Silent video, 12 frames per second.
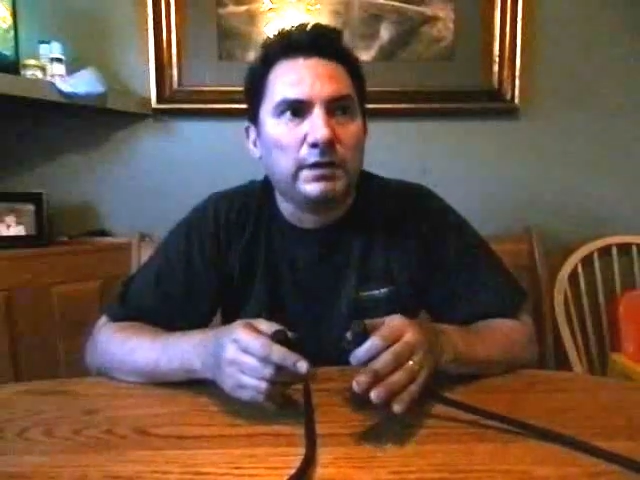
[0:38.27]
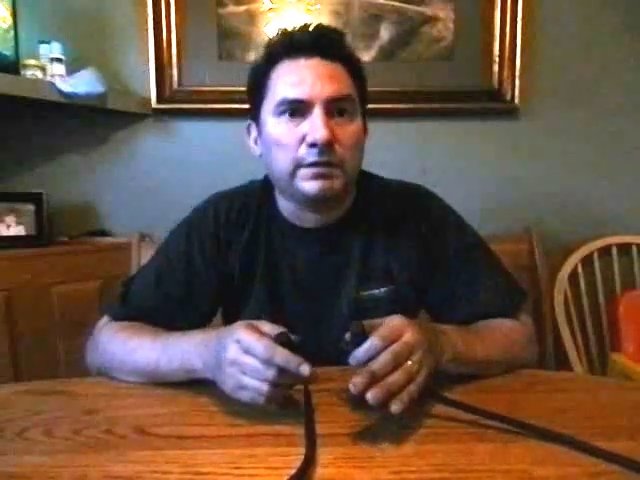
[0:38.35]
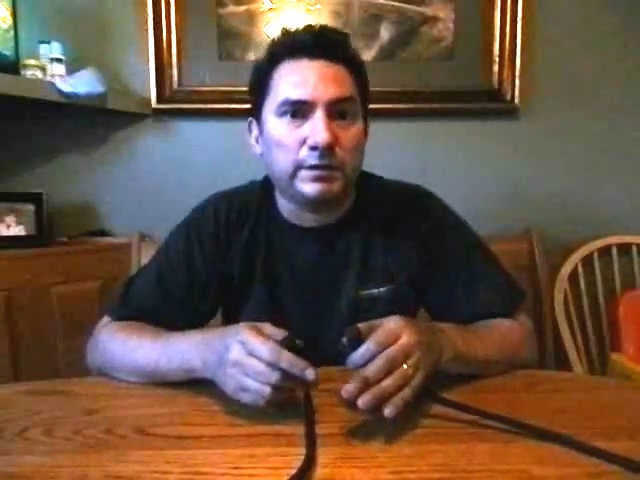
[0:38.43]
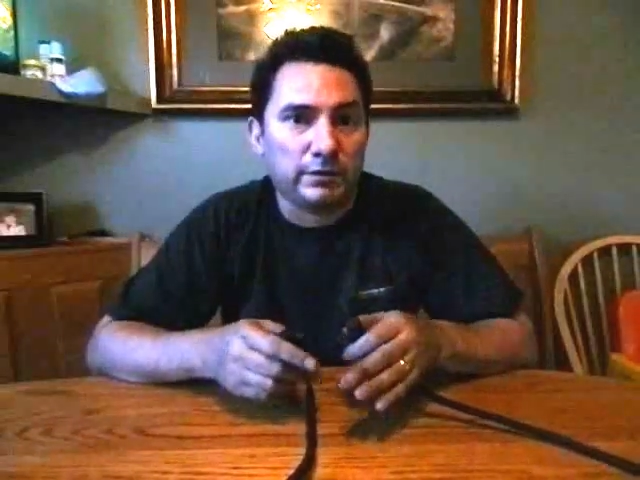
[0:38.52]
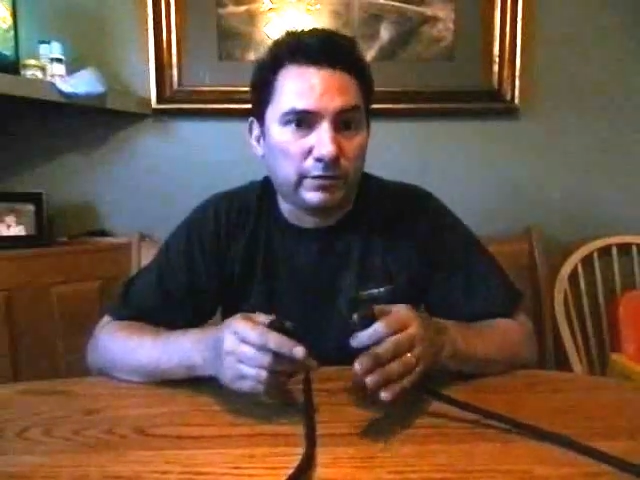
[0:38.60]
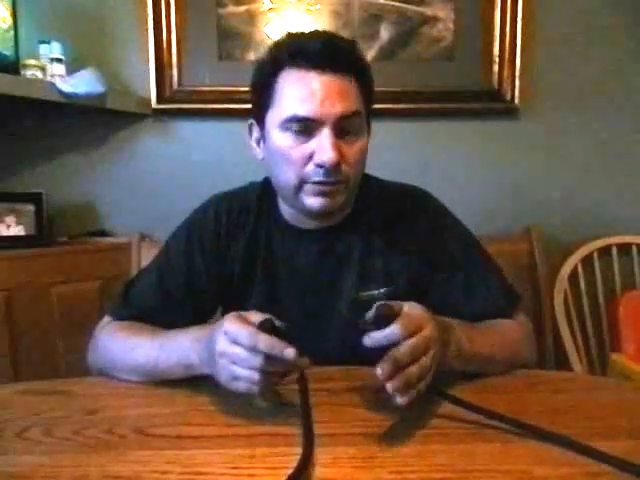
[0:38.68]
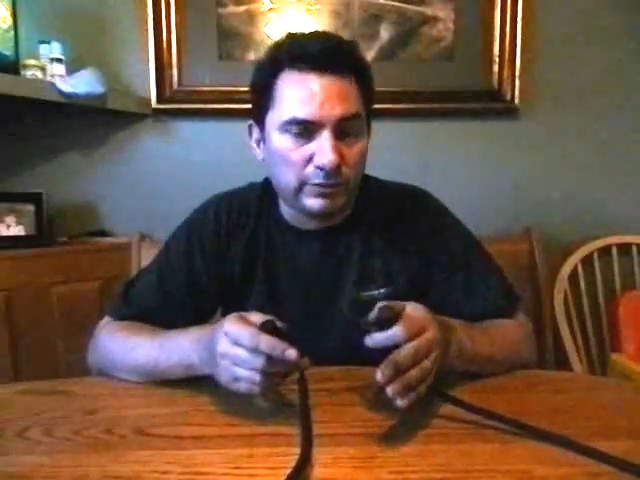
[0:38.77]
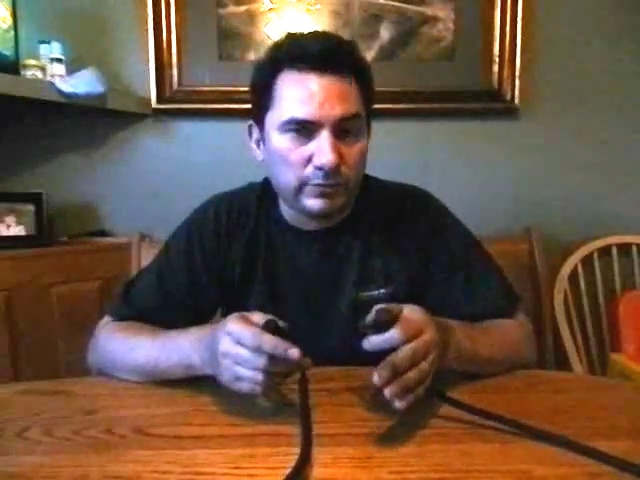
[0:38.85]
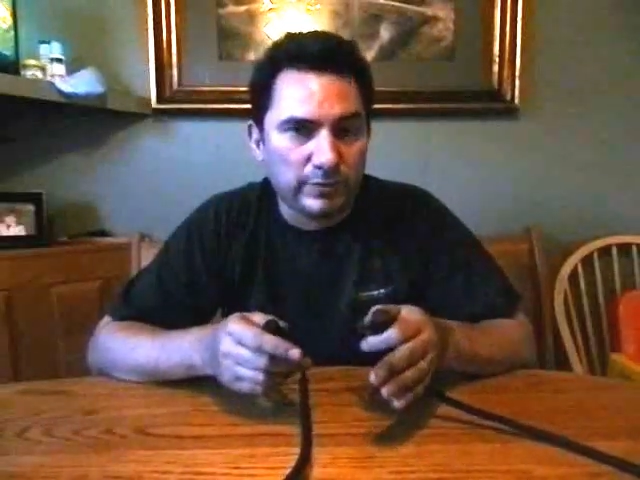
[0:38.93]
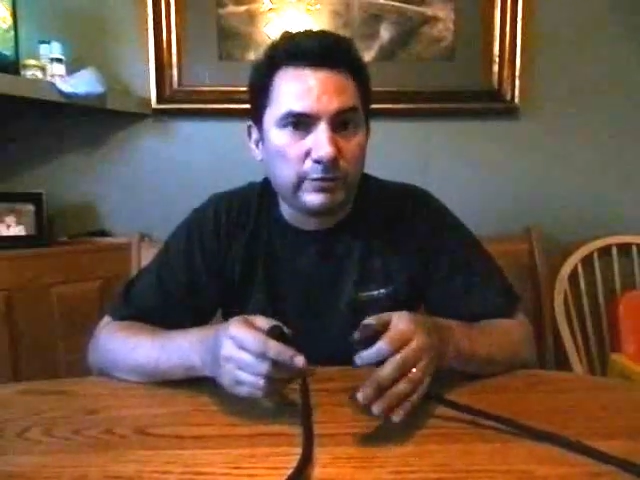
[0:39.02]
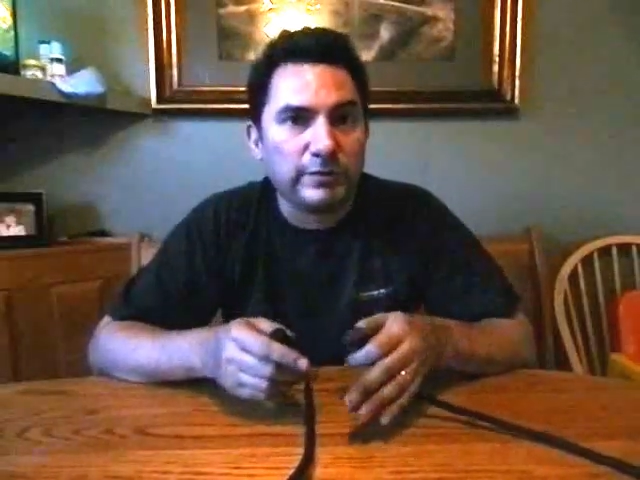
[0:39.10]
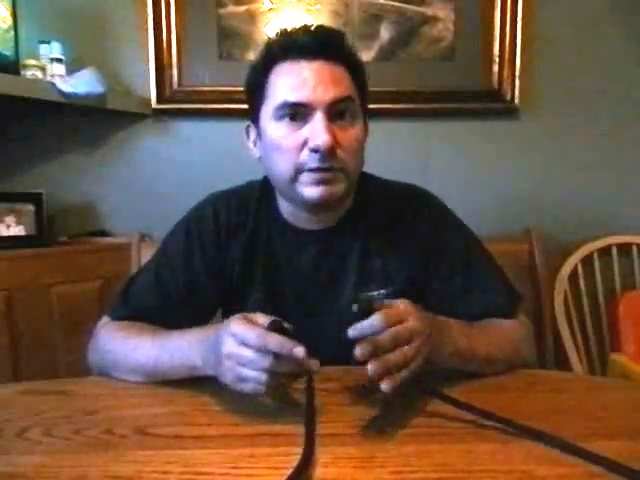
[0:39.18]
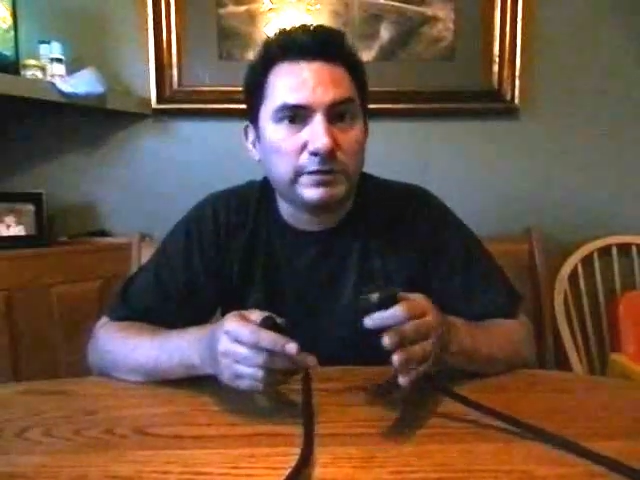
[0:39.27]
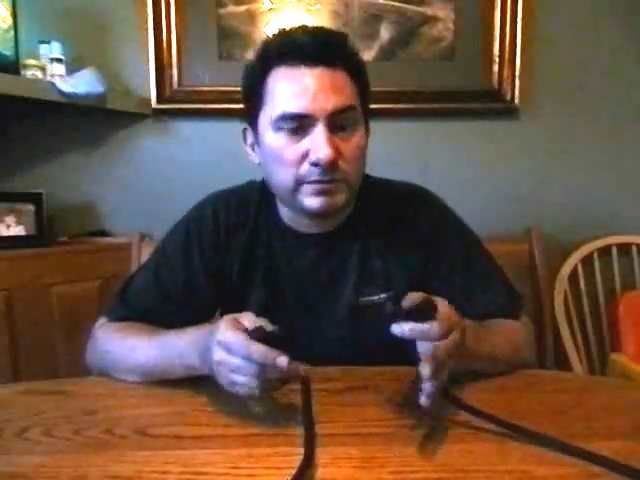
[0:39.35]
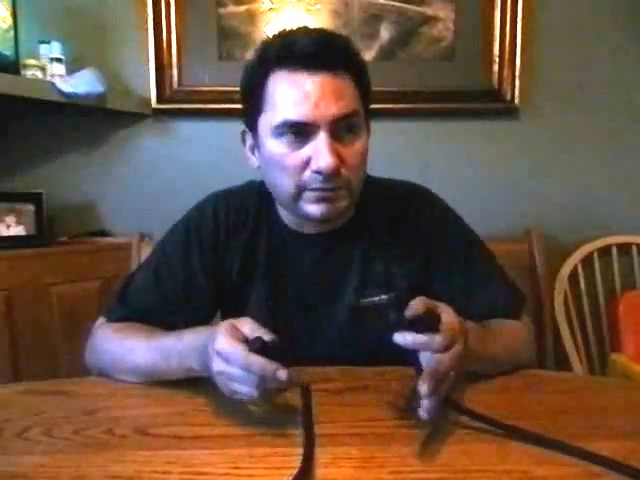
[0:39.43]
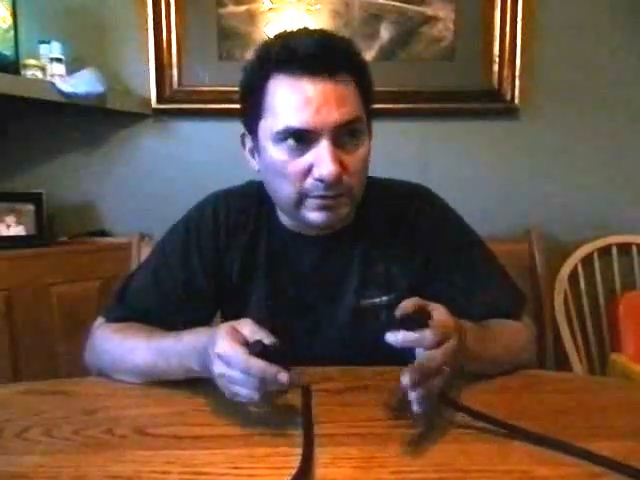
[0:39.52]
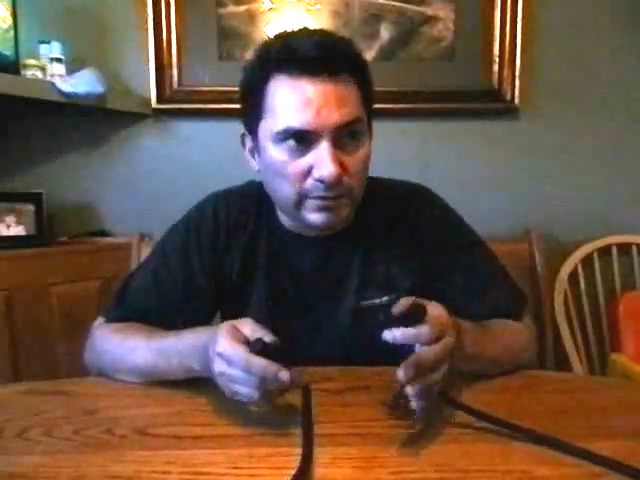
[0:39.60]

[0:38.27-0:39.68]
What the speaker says: another 120 degrees